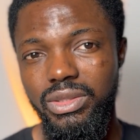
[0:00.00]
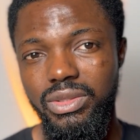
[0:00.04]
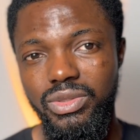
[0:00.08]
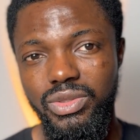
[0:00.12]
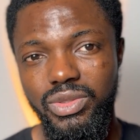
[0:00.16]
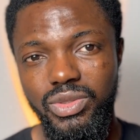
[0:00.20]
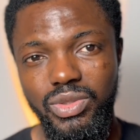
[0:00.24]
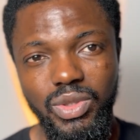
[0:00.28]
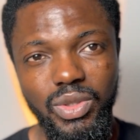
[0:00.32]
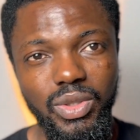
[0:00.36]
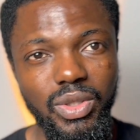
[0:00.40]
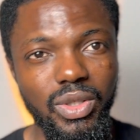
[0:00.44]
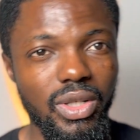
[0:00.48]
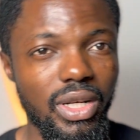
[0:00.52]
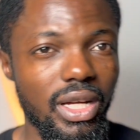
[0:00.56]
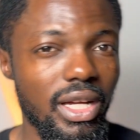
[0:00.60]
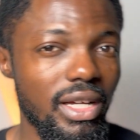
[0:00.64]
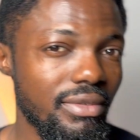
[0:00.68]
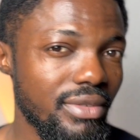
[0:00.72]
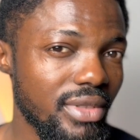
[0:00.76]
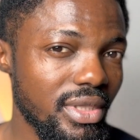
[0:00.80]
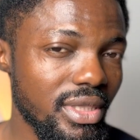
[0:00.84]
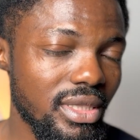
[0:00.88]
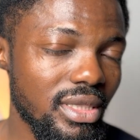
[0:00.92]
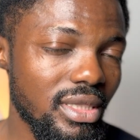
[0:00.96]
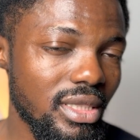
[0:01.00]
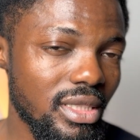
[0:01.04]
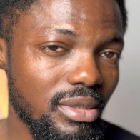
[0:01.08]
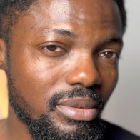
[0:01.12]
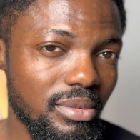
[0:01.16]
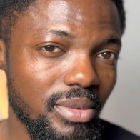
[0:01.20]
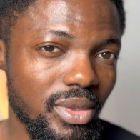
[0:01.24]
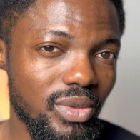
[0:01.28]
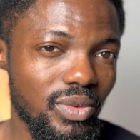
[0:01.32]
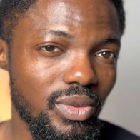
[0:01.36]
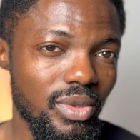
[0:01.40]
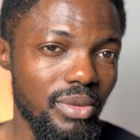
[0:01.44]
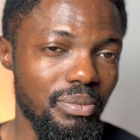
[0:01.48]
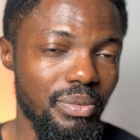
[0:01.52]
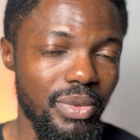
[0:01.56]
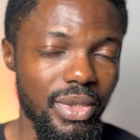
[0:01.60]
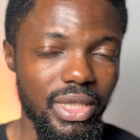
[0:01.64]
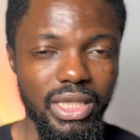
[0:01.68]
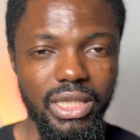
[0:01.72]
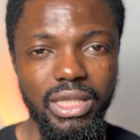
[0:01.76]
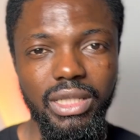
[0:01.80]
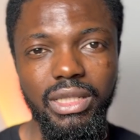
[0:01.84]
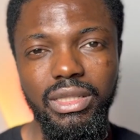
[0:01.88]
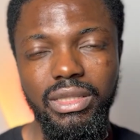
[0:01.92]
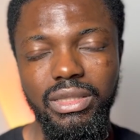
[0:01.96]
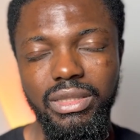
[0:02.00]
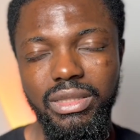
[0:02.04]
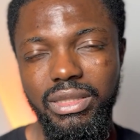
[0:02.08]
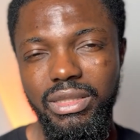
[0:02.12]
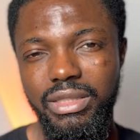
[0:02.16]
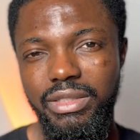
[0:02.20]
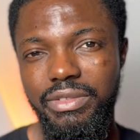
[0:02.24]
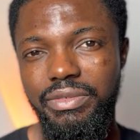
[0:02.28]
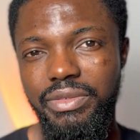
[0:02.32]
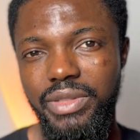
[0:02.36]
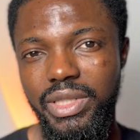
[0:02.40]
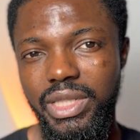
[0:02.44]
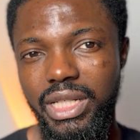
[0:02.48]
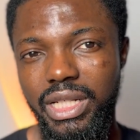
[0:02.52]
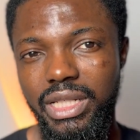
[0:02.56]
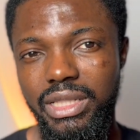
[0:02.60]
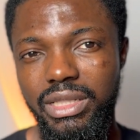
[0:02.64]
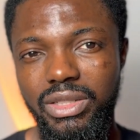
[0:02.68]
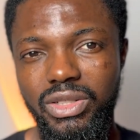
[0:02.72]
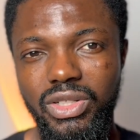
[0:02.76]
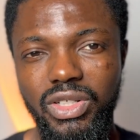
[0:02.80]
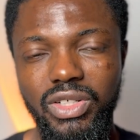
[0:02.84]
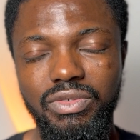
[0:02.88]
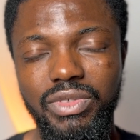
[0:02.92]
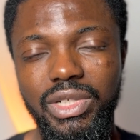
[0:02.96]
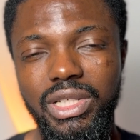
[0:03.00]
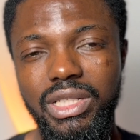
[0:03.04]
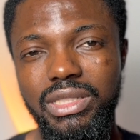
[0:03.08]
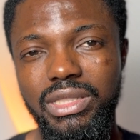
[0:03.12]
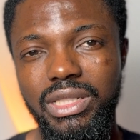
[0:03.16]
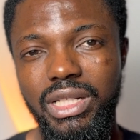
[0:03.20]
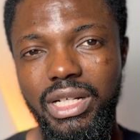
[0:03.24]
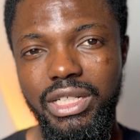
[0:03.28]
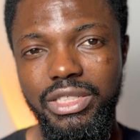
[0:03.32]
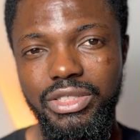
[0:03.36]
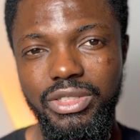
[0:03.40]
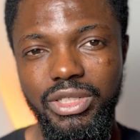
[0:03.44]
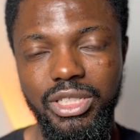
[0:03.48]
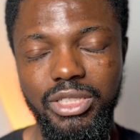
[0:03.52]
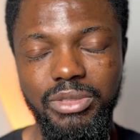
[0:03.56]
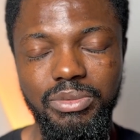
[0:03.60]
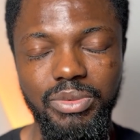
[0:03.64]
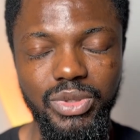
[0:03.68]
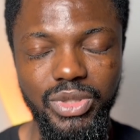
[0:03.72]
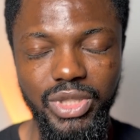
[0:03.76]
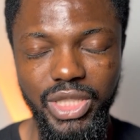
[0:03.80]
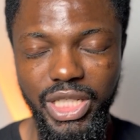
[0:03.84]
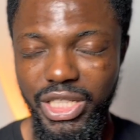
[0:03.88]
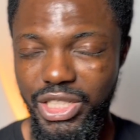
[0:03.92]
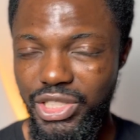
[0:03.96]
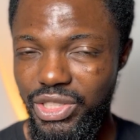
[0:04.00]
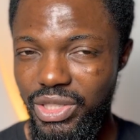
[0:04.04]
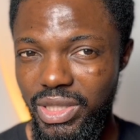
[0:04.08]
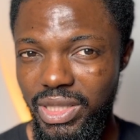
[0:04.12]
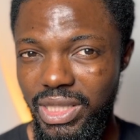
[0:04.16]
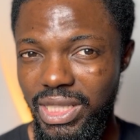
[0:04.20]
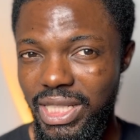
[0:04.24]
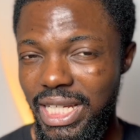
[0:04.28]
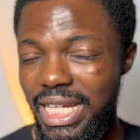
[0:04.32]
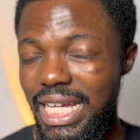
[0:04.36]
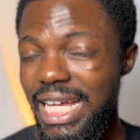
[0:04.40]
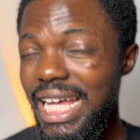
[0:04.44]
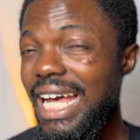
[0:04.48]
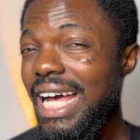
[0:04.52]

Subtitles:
So every 6 months we pay this fee, and it covers our transportation